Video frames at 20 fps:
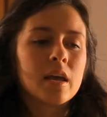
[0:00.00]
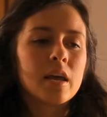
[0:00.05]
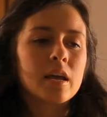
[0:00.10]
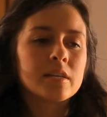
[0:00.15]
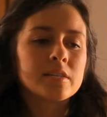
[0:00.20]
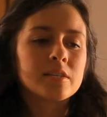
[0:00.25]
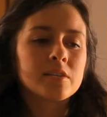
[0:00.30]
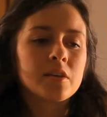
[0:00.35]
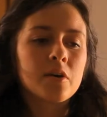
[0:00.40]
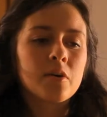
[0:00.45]

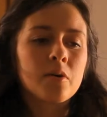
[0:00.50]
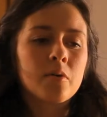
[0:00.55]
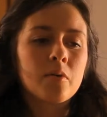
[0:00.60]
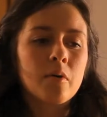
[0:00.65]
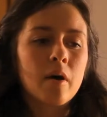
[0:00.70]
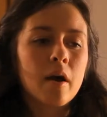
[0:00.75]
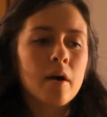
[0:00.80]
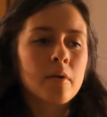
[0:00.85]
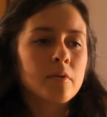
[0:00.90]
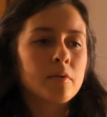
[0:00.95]
And so
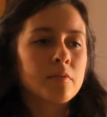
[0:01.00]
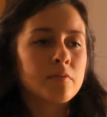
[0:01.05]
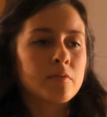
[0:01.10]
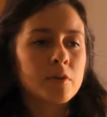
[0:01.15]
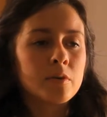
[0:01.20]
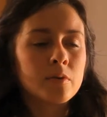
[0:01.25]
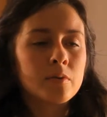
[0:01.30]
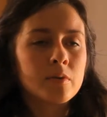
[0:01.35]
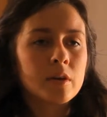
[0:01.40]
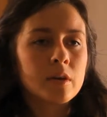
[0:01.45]
I
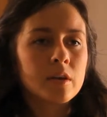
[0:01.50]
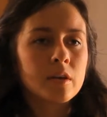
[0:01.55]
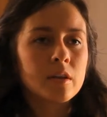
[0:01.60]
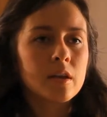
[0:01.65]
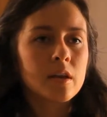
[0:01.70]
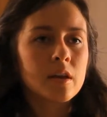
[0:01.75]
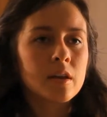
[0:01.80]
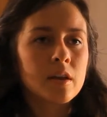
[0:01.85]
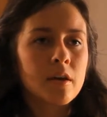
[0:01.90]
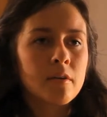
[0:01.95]
reviewed
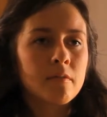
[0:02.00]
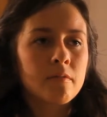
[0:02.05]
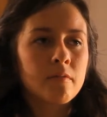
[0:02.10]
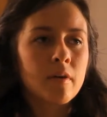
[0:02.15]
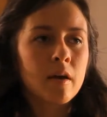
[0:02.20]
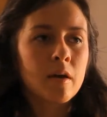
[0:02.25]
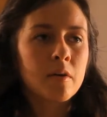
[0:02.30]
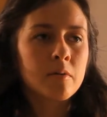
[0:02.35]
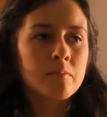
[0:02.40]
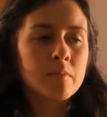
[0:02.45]
it, and I
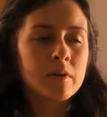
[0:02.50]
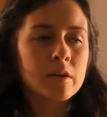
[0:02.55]
found